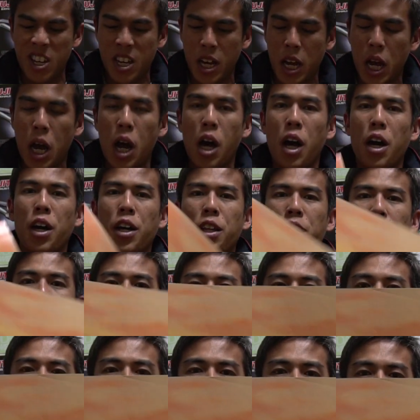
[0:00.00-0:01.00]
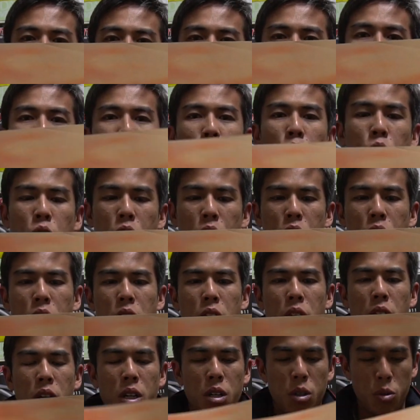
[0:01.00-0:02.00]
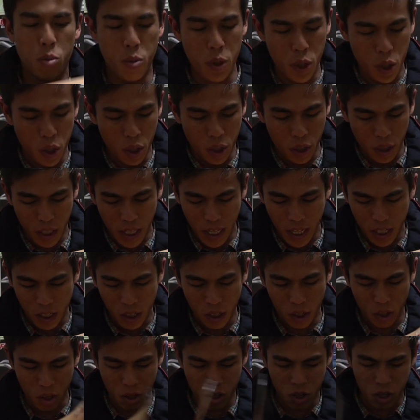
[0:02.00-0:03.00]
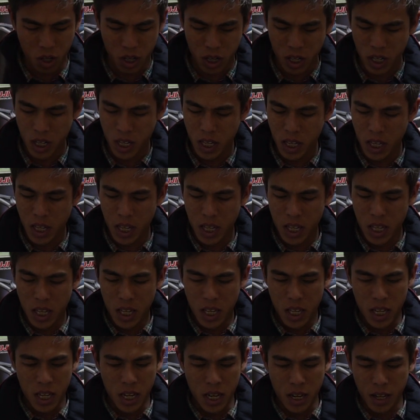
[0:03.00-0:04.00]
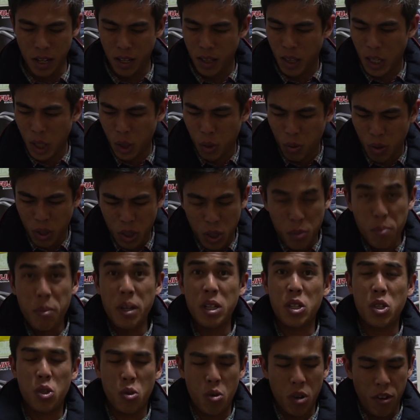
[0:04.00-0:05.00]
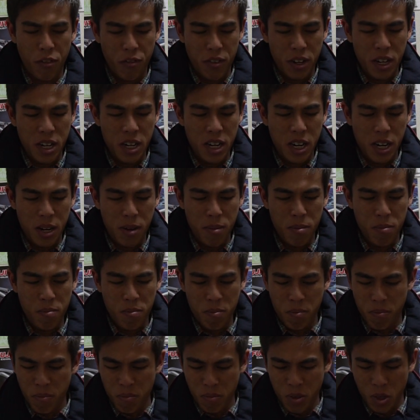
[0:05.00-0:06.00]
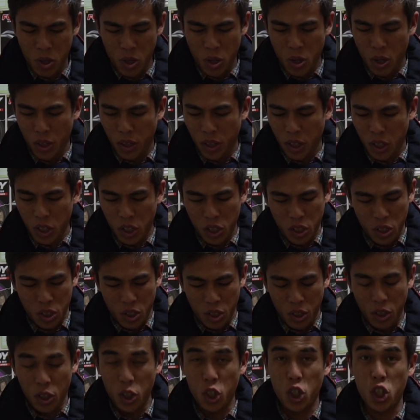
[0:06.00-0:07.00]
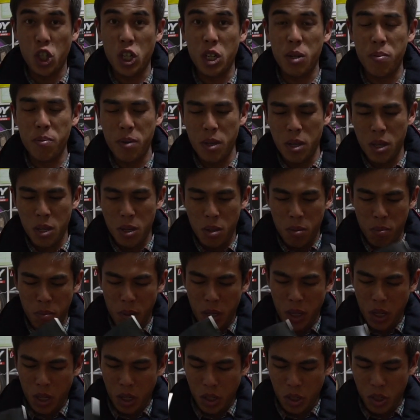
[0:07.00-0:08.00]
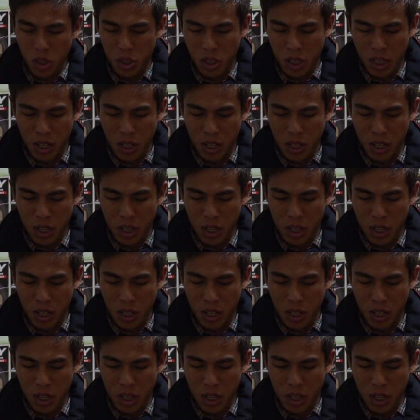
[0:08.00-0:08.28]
R32 GTR original catalog. This one's a bit scruffy. I got this on the cheap because